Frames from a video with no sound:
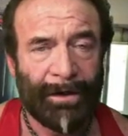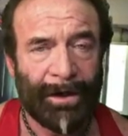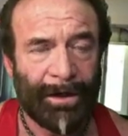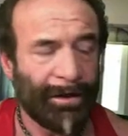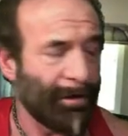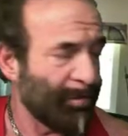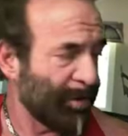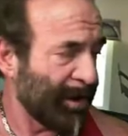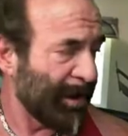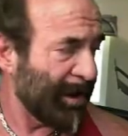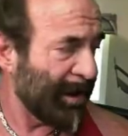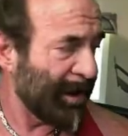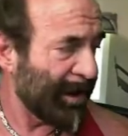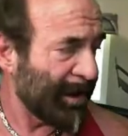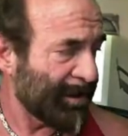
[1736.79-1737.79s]
And they'll bring in
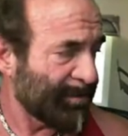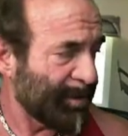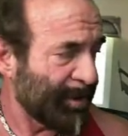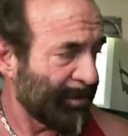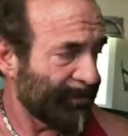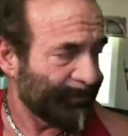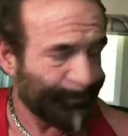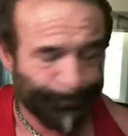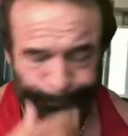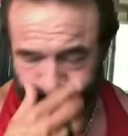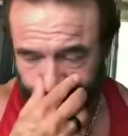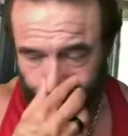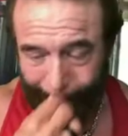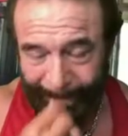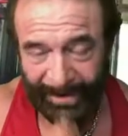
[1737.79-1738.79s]
an expert.
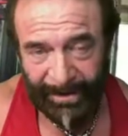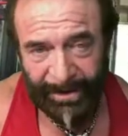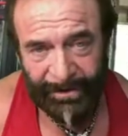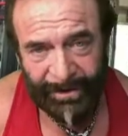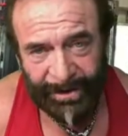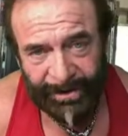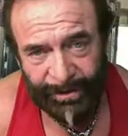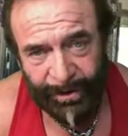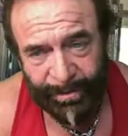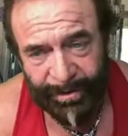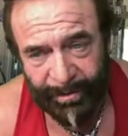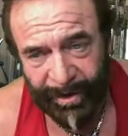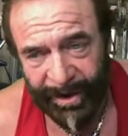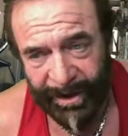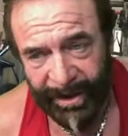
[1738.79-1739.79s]
These groups
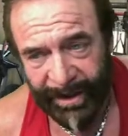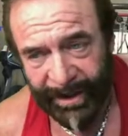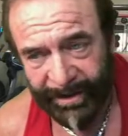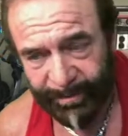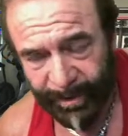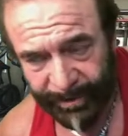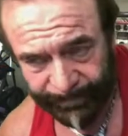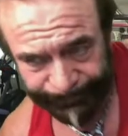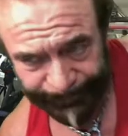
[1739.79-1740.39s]
will bring in an expert,